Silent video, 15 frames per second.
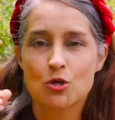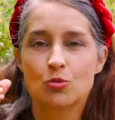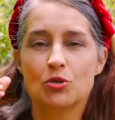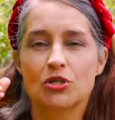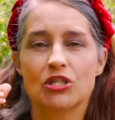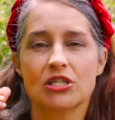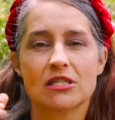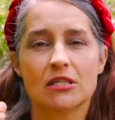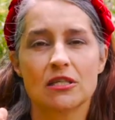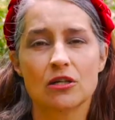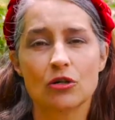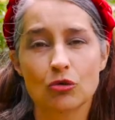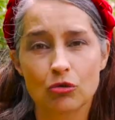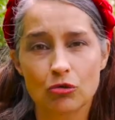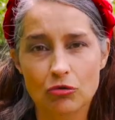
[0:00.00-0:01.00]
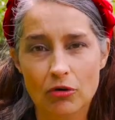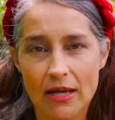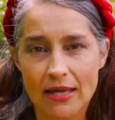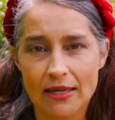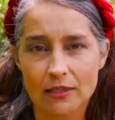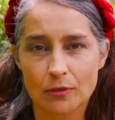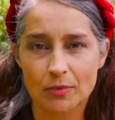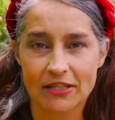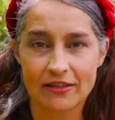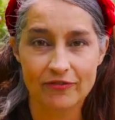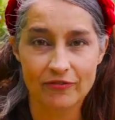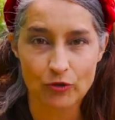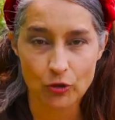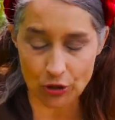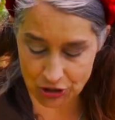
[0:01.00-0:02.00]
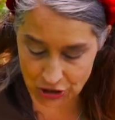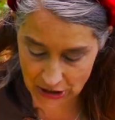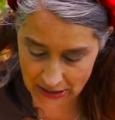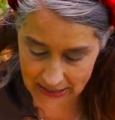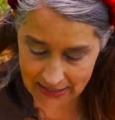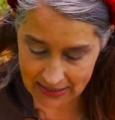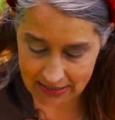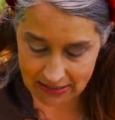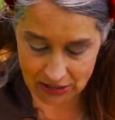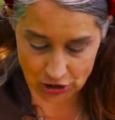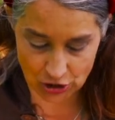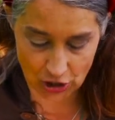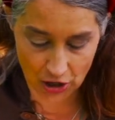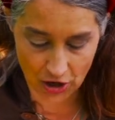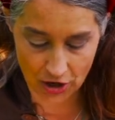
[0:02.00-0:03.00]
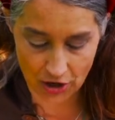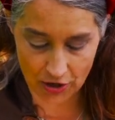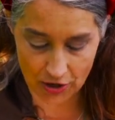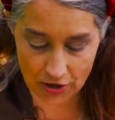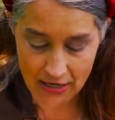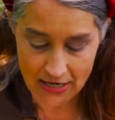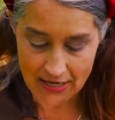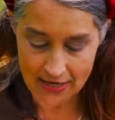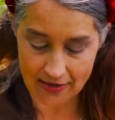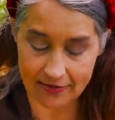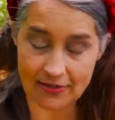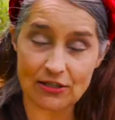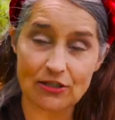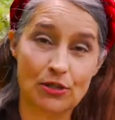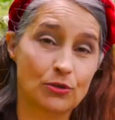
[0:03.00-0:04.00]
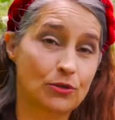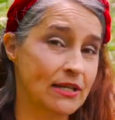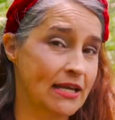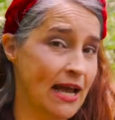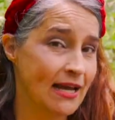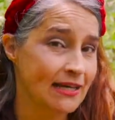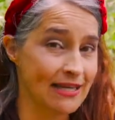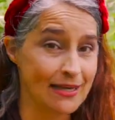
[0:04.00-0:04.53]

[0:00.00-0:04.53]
which is an incredibly fortunate star in the zodiac.